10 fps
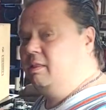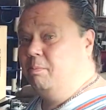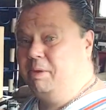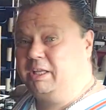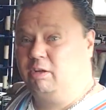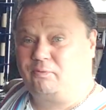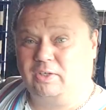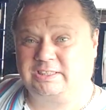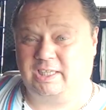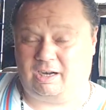the big
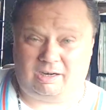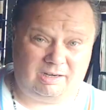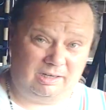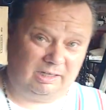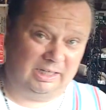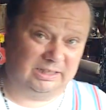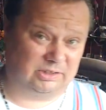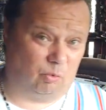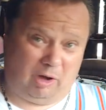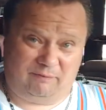difference there
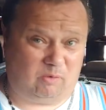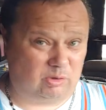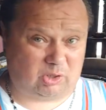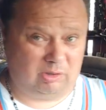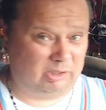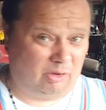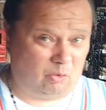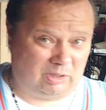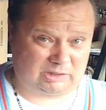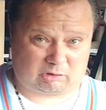is white folks only know
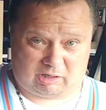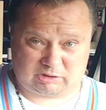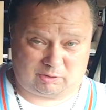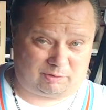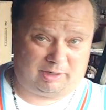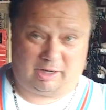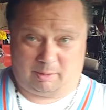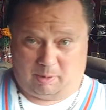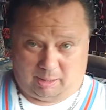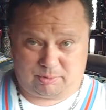the one that crossed over into
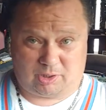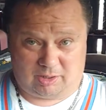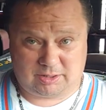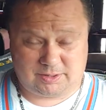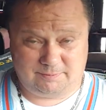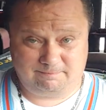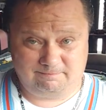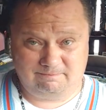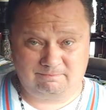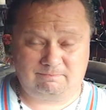the pop charts.
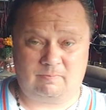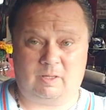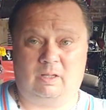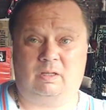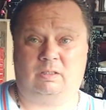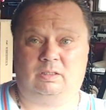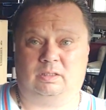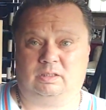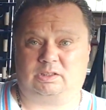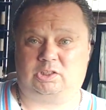
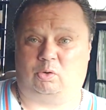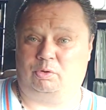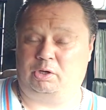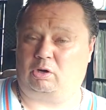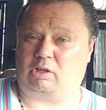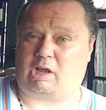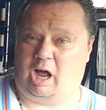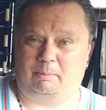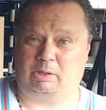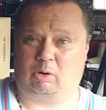So when you're the
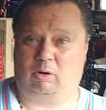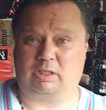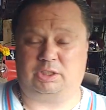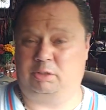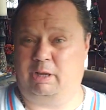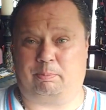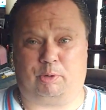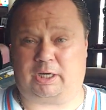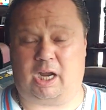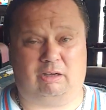Commodores and you make
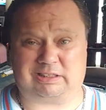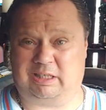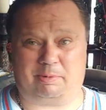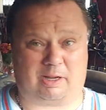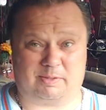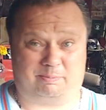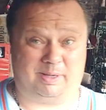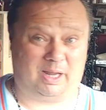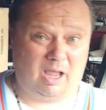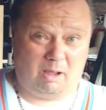Brick House and that becomes a
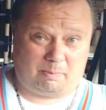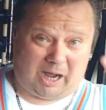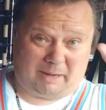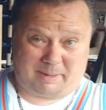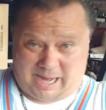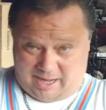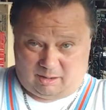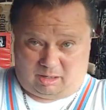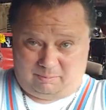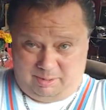big pop
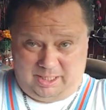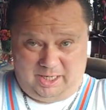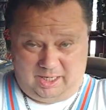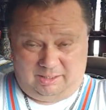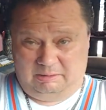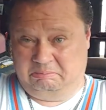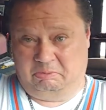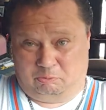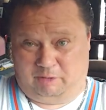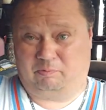and R&B hit,
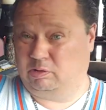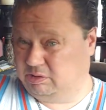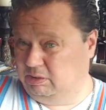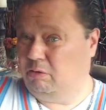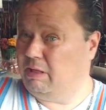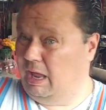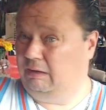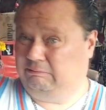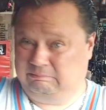white folks will know that.